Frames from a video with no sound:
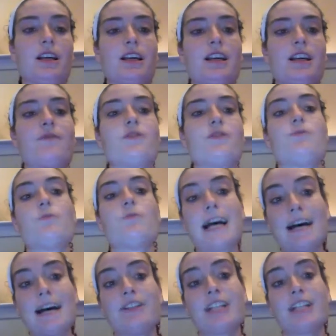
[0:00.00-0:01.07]
if you
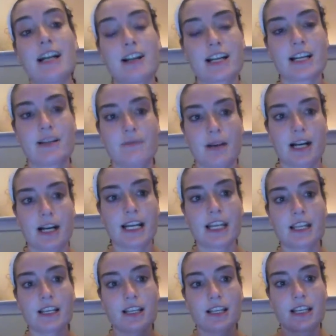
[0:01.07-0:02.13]
have a charity in
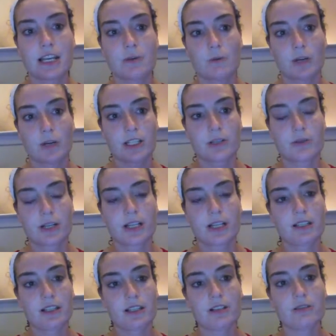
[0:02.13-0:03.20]
mind that you want to donate
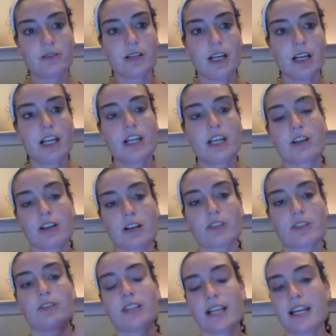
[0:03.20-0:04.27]
to, you could
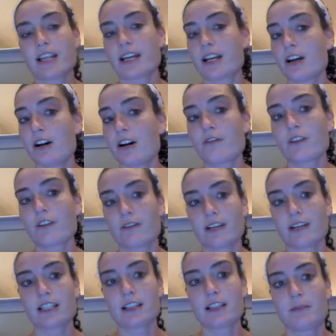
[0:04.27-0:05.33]
also say like, oh, for the
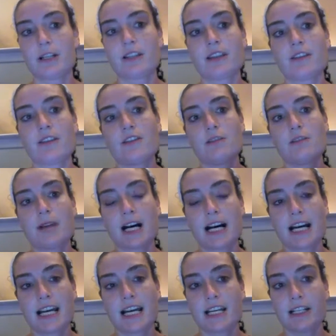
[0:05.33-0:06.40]
rest of the month, if you
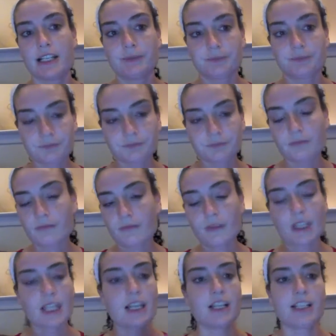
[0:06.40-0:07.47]
buy
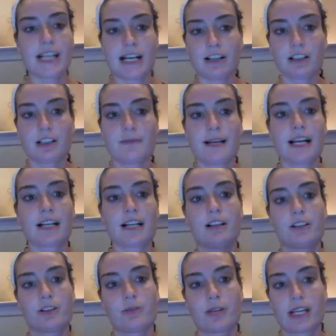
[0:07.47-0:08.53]
a challenge pack,
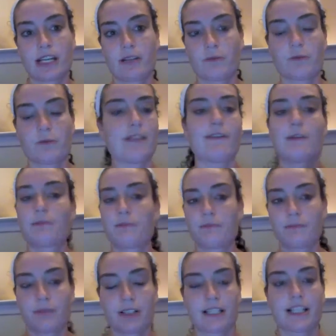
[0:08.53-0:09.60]
I'll donate whatever
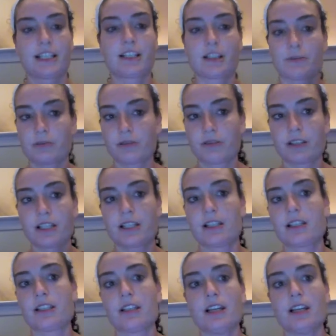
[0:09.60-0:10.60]
percentage of proceeds